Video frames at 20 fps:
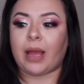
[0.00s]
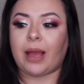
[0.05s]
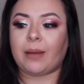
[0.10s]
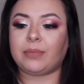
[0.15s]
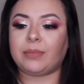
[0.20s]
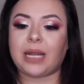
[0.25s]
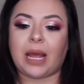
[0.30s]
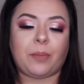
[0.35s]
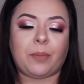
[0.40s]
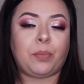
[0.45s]
I'm
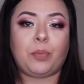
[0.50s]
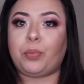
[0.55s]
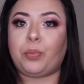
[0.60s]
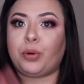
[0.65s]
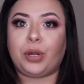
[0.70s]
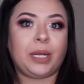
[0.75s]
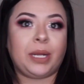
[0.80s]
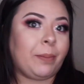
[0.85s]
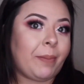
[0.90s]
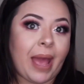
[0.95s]
not
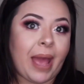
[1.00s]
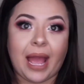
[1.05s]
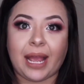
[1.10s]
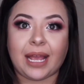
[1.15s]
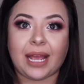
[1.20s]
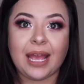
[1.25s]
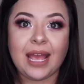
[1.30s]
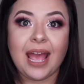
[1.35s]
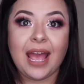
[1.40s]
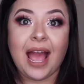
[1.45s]
putting
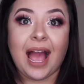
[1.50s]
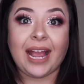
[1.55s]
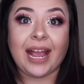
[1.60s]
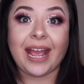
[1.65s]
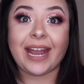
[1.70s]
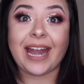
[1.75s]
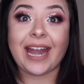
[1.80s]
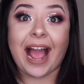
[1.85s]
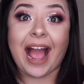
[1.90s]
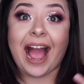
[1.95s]
back again